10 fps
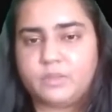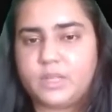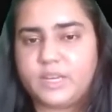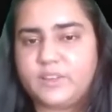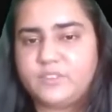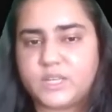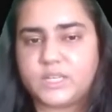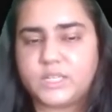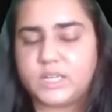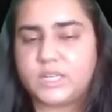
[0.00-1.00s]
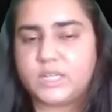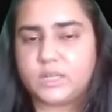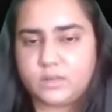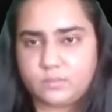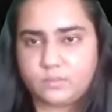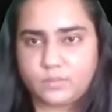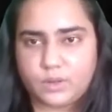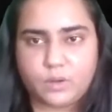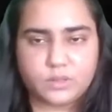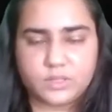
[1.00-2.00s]
The leaves contain
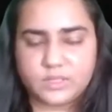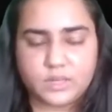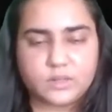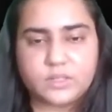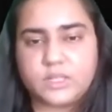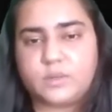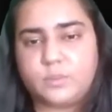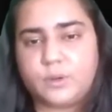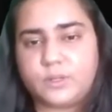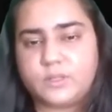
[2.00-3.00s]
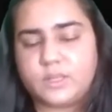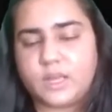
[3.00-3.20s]
all the single data points,